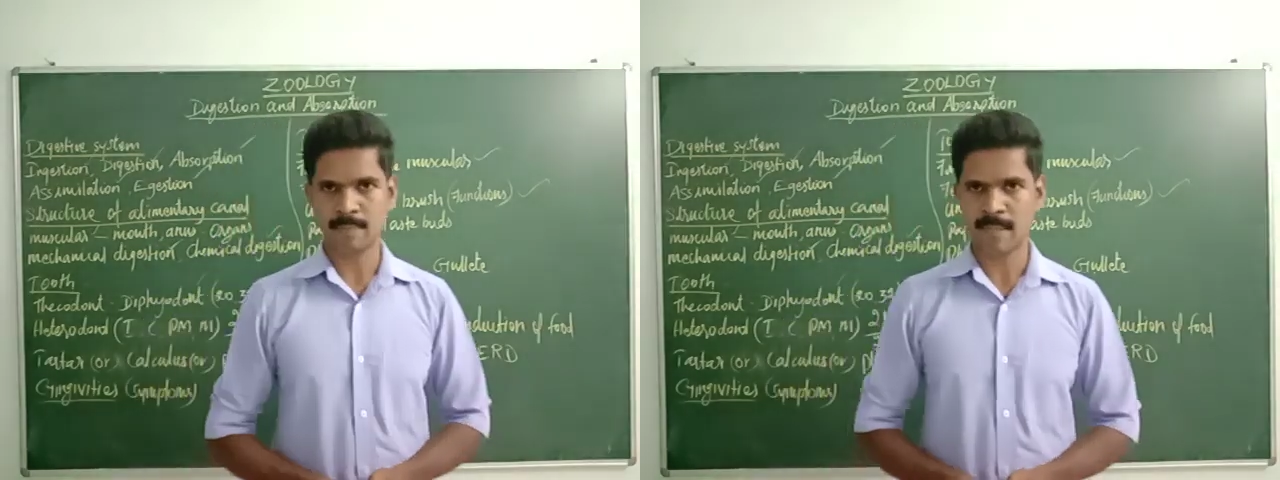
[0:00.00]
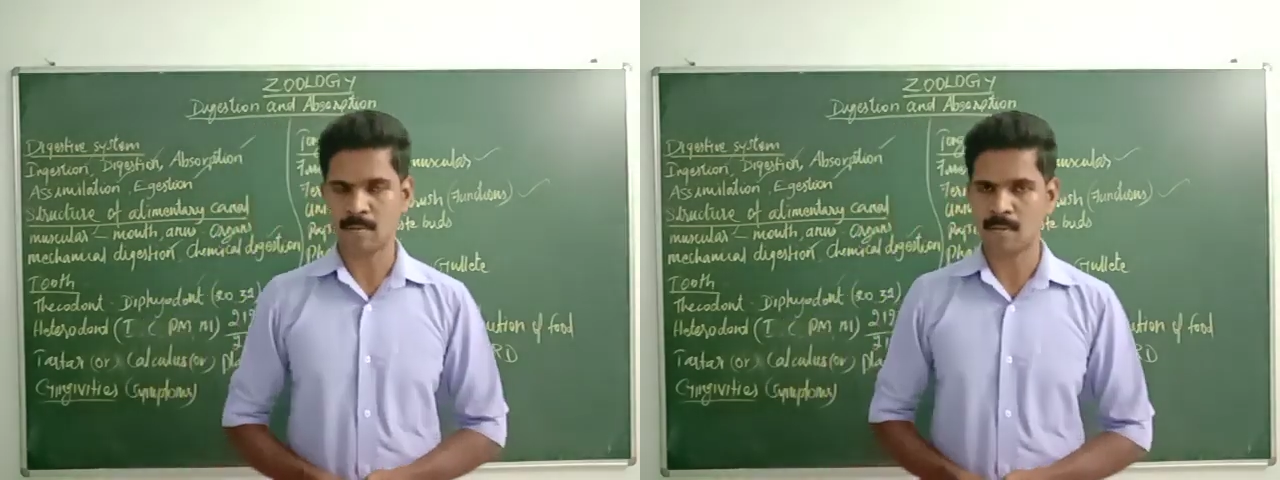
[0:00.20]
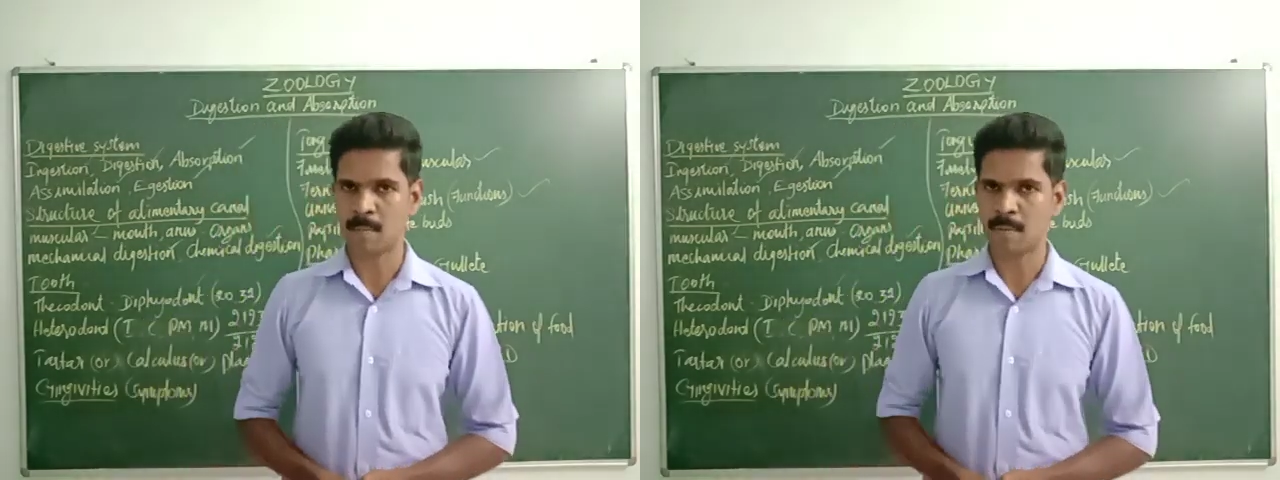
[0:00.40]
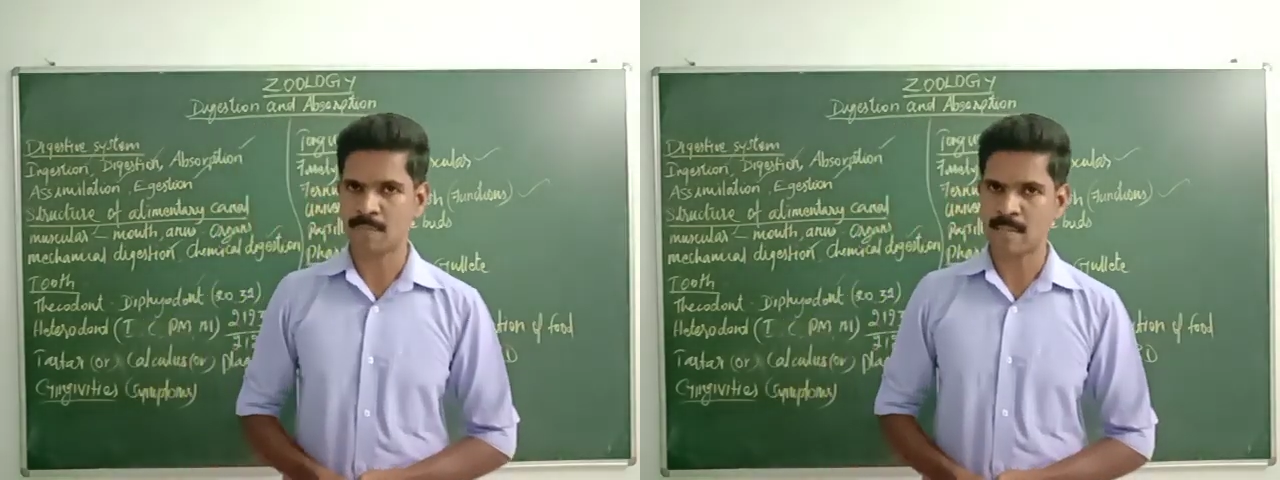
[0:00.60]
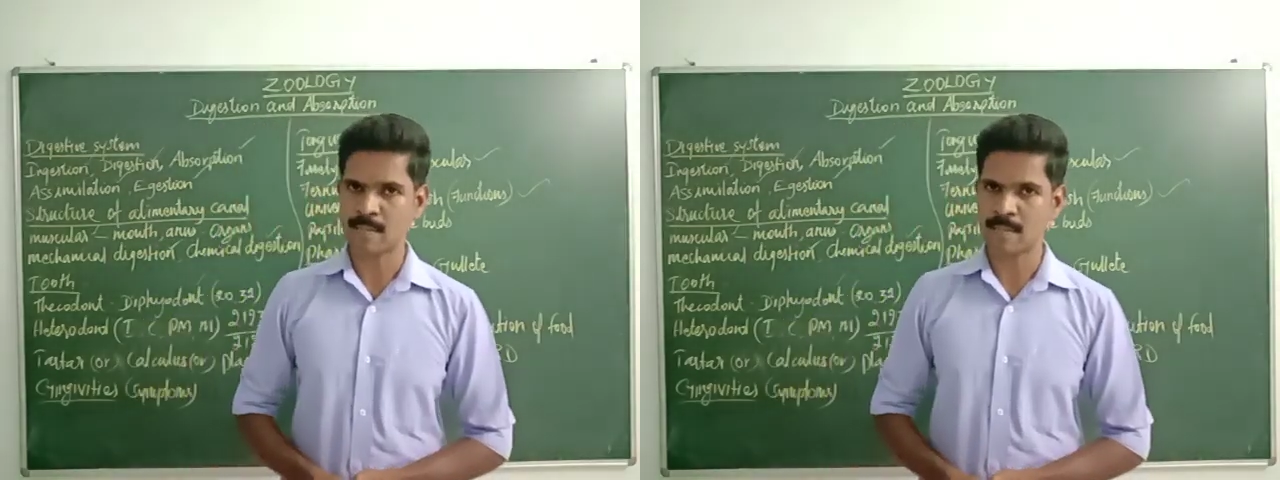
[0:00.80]
That common
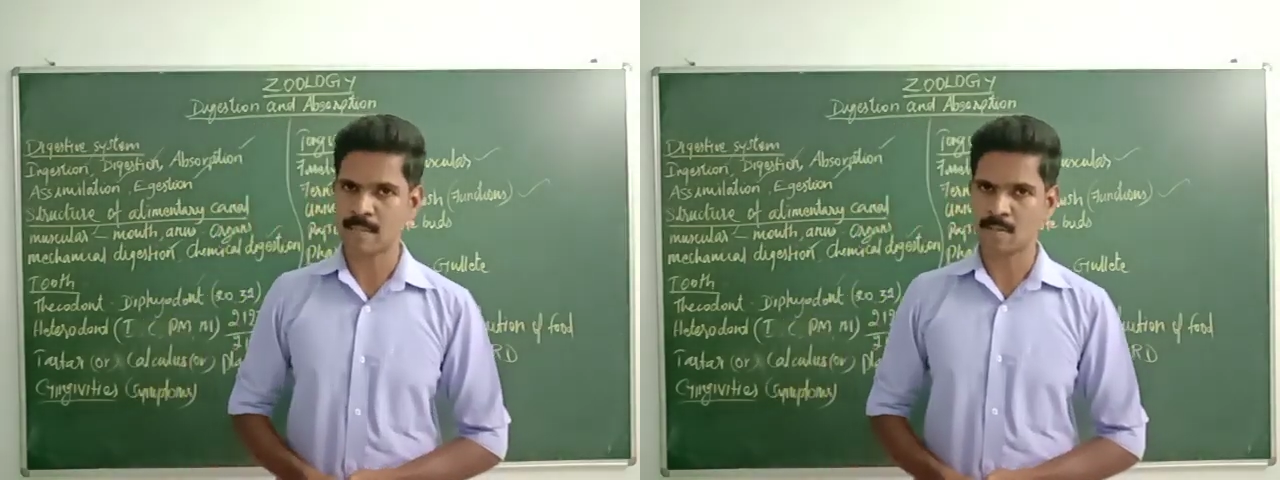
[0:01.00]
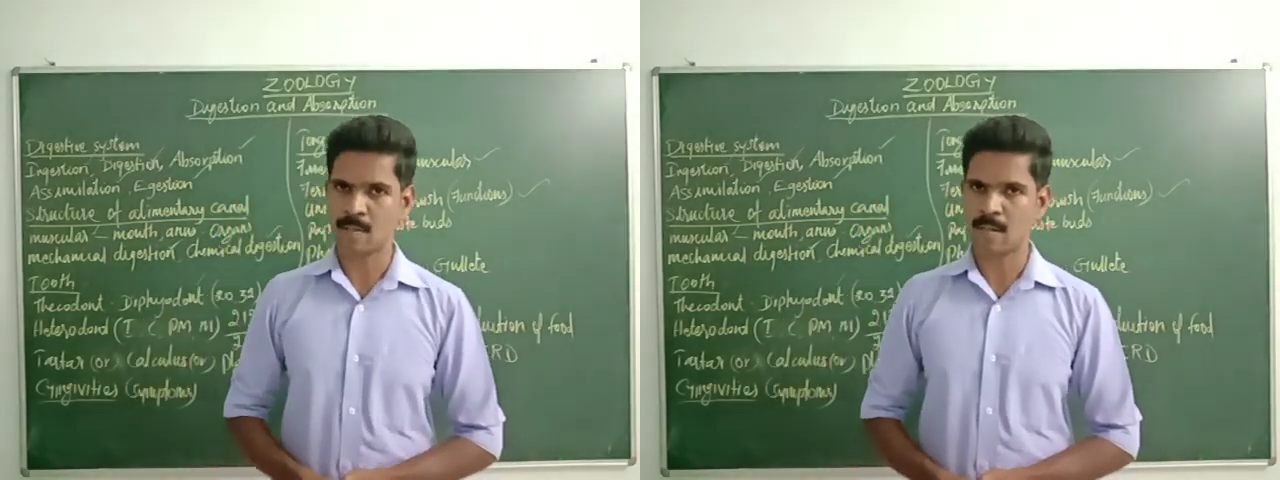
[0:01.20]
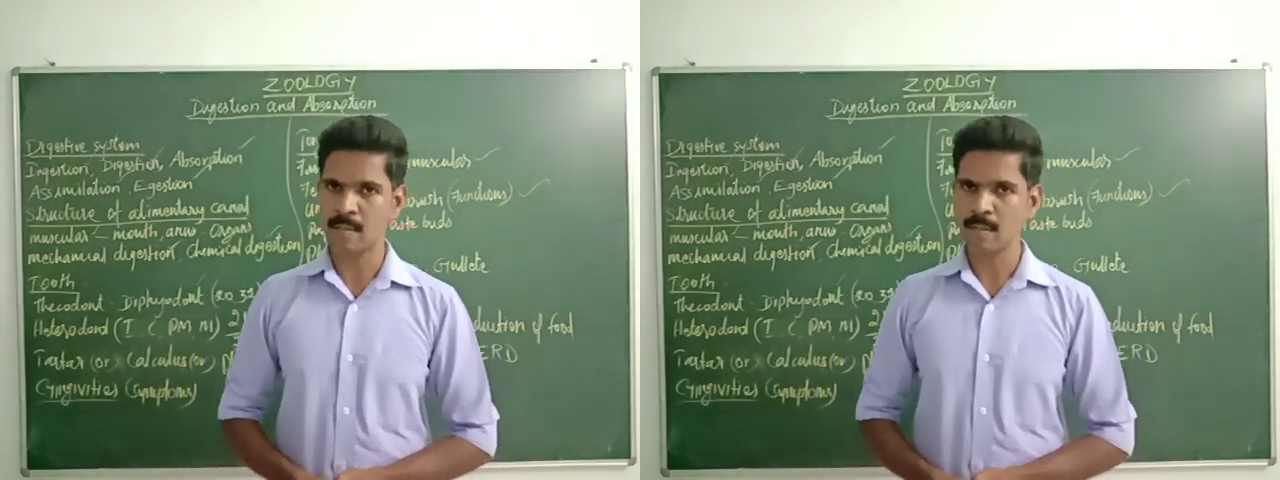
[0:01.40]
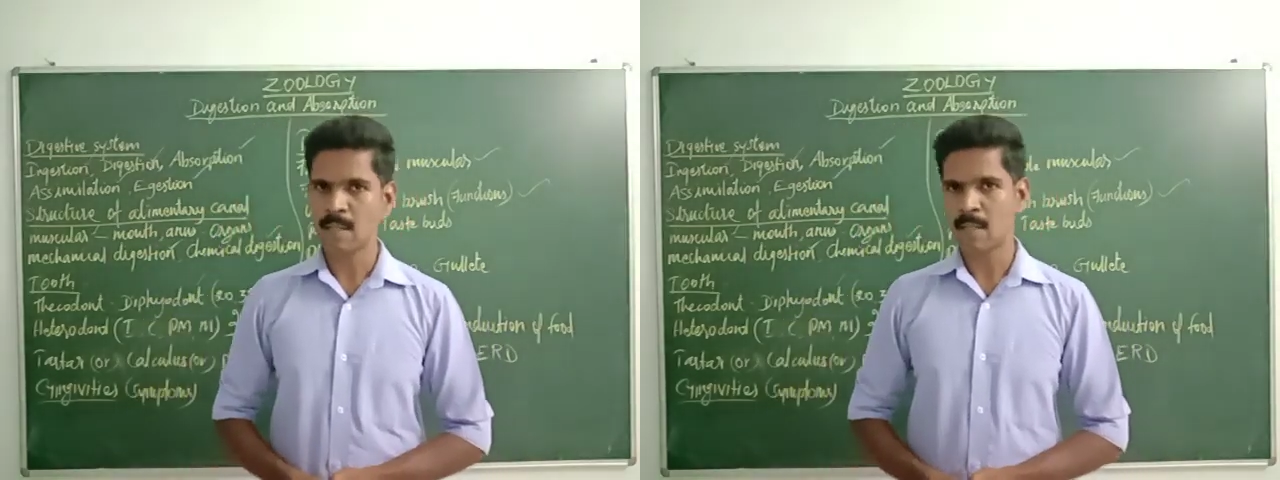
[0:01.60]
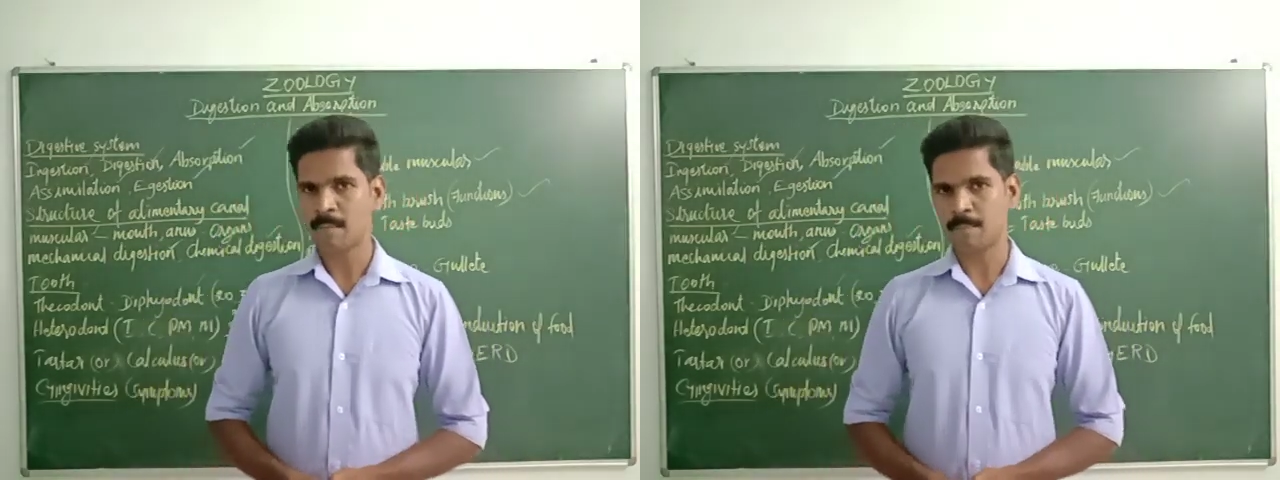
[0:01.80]
passage is called
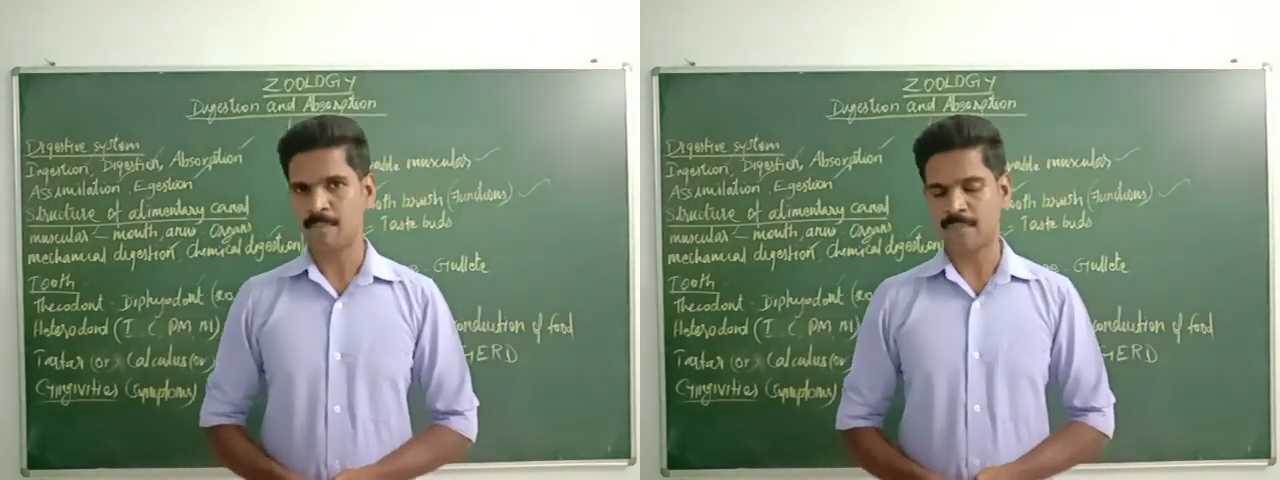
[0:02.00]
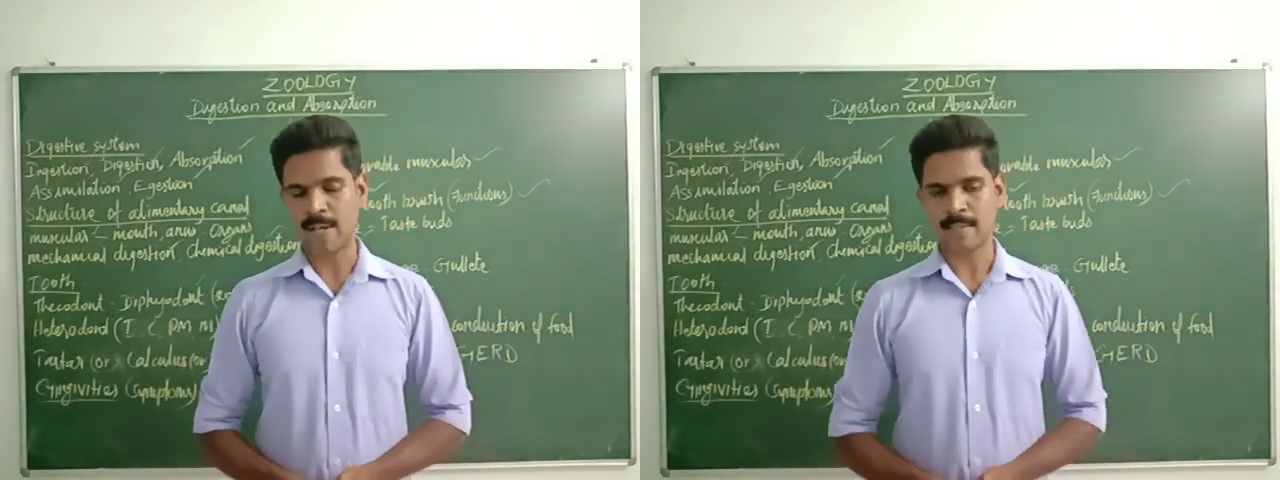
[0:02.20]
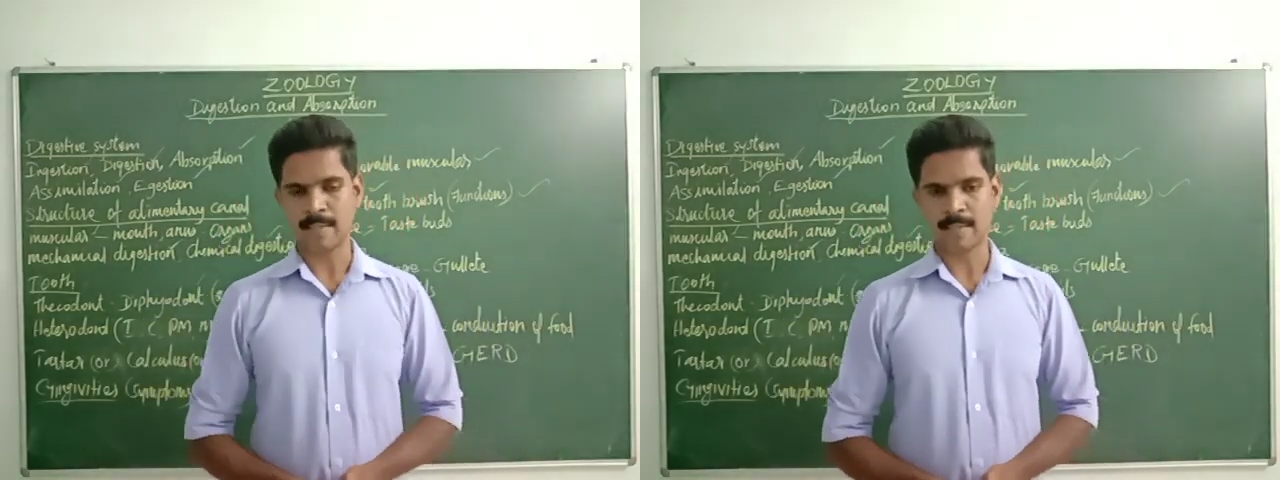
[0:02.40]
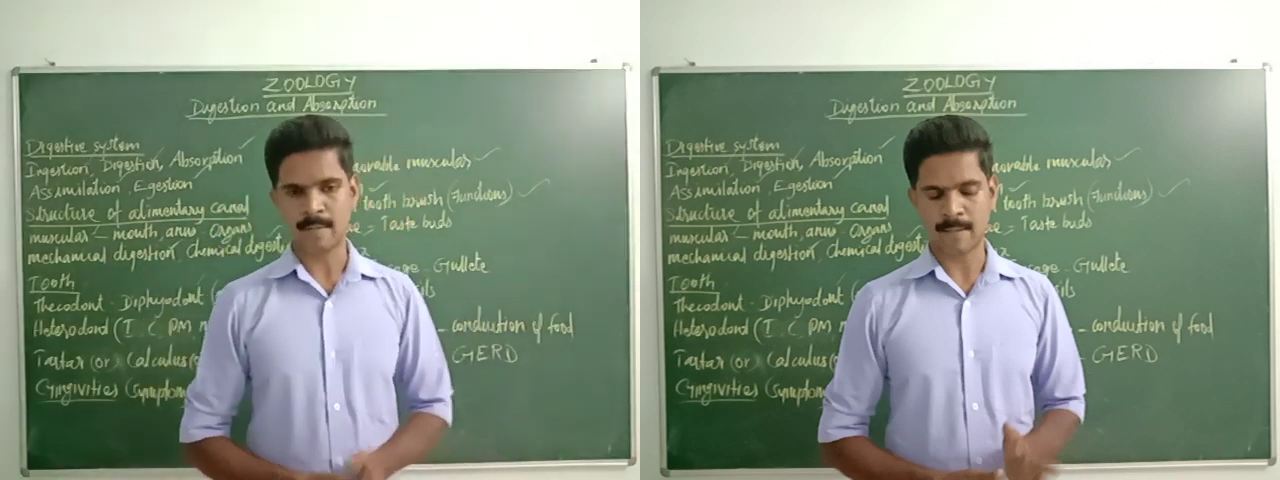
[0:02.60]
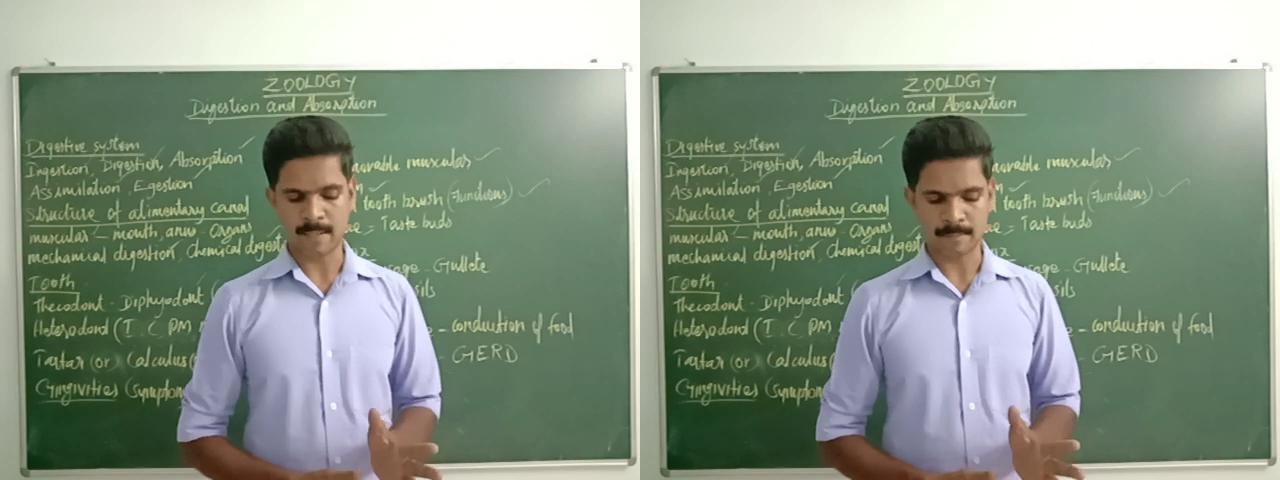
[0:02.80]

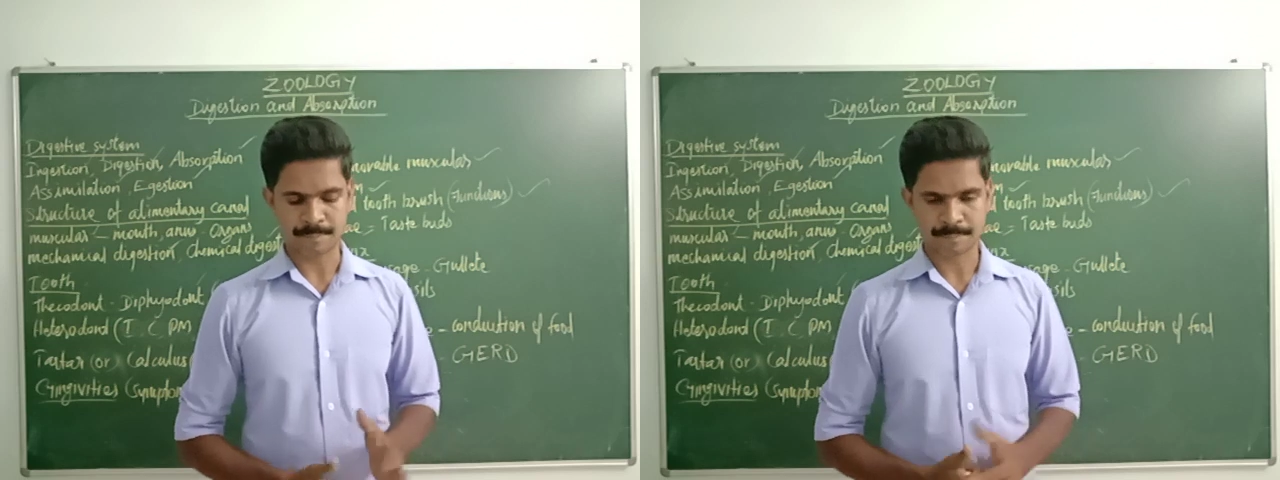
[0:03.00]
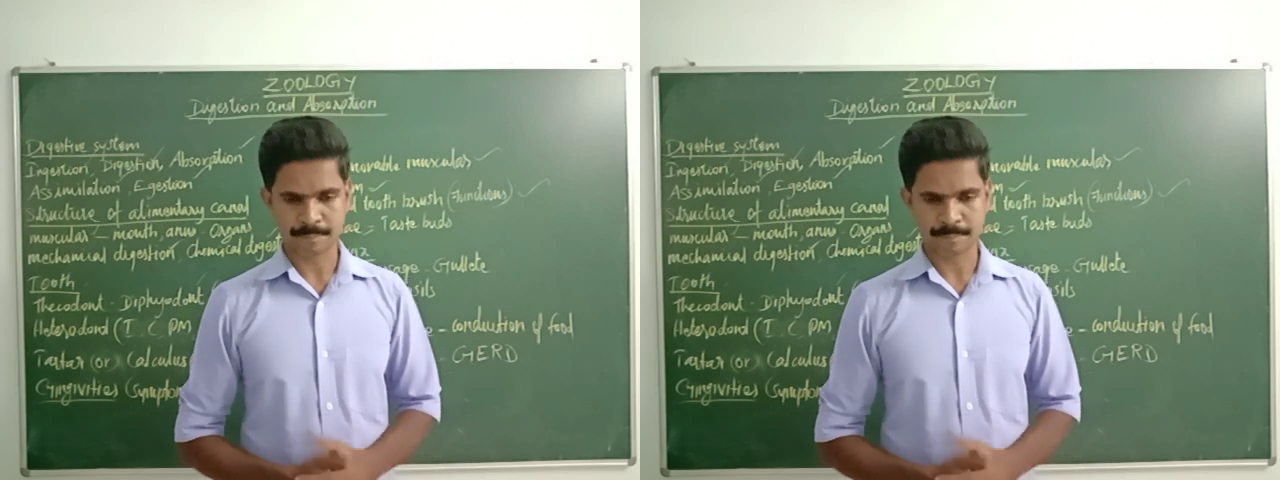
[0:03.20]
pharynx. Then